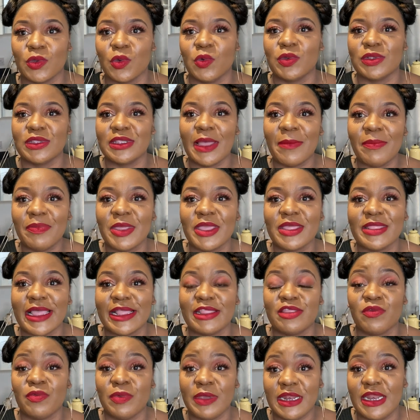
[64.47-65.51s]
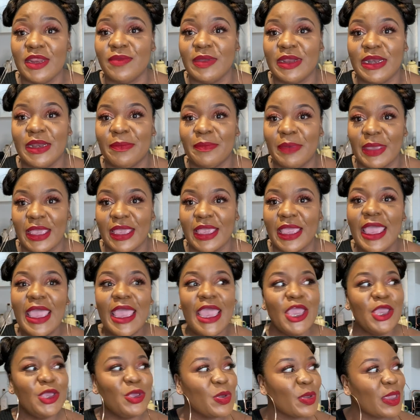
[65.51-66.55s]
or something that's really, really big,
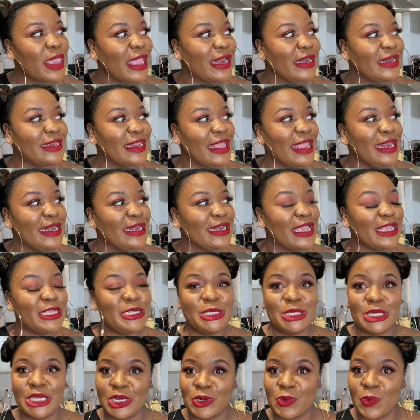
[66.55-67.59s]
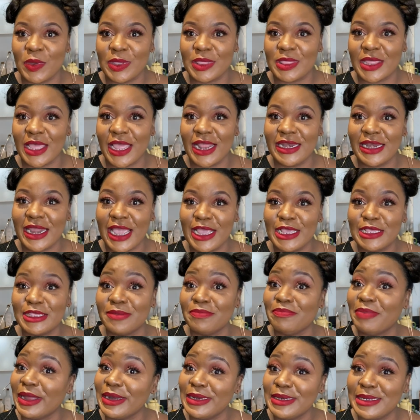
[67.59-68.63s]
you can then cheat with a nice
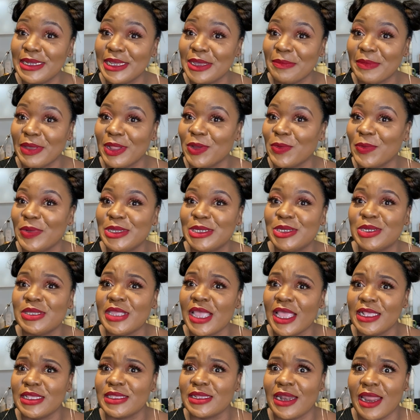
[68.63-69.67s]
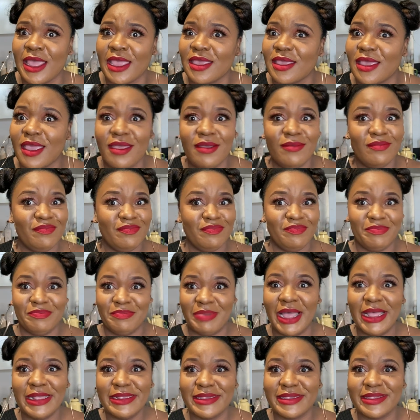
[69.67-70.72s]
Banting meal, which tastes like
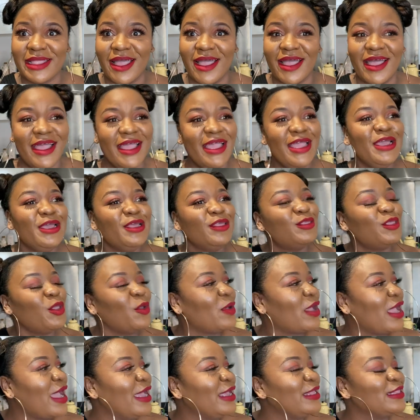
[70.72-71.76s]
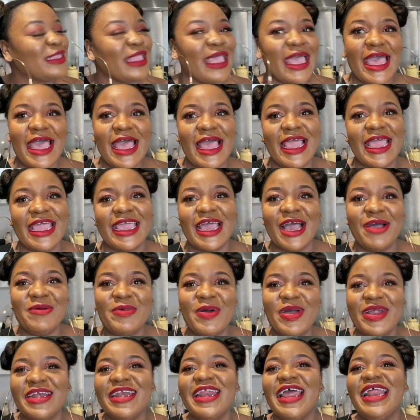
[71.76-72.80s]
pasta. So guys, come
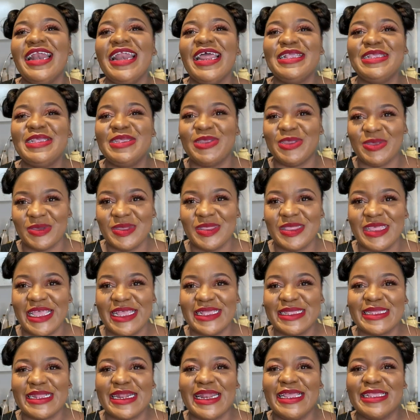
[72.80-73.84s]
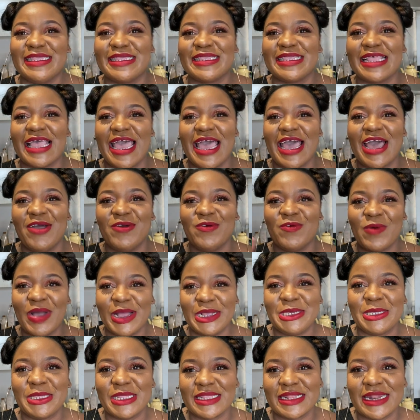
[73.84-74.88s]
on, let's do this. Let's
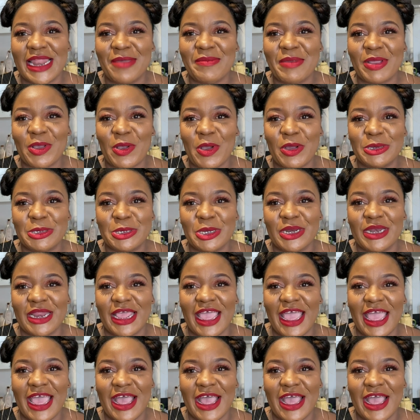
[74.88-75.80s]
watch this lime and cotton